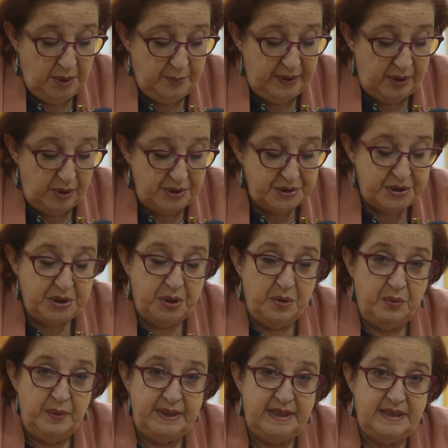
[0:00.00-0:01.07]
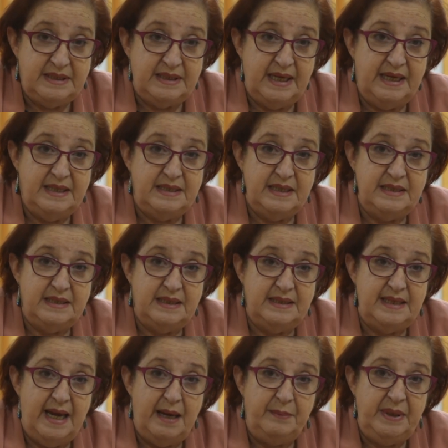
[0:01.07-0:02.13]
But also what he says is a
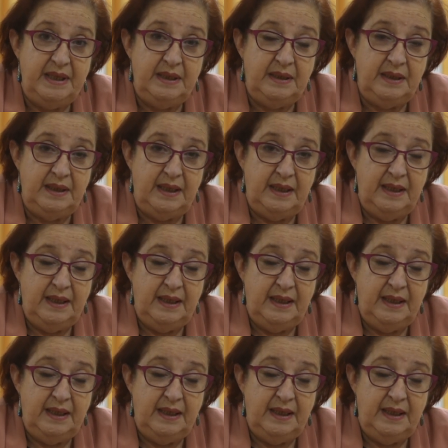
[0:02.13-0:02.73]
damning